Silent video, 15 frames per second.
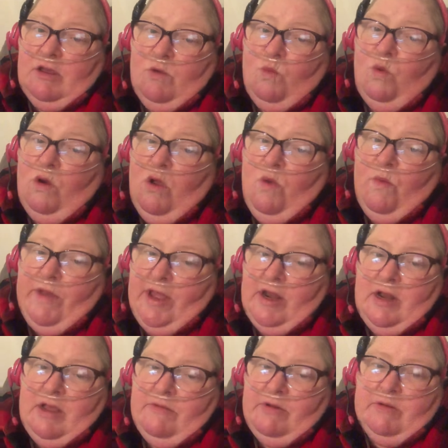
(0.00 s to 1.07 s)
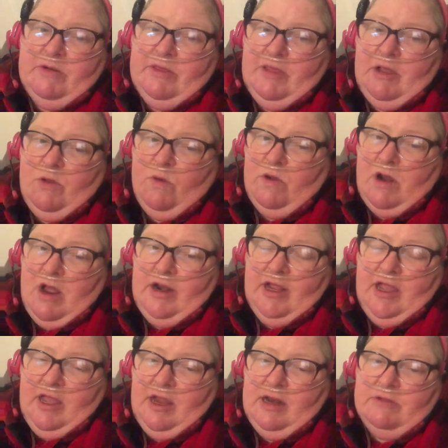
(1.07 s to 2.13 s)
whirlwind of everything going on
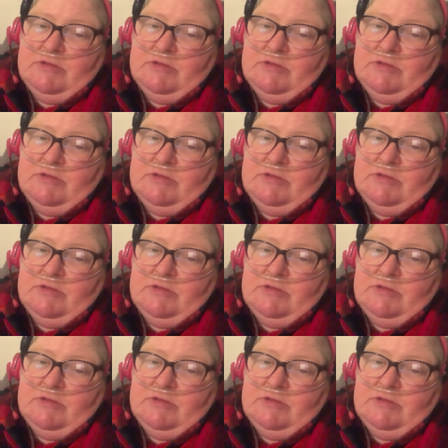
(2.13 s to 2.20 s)
again.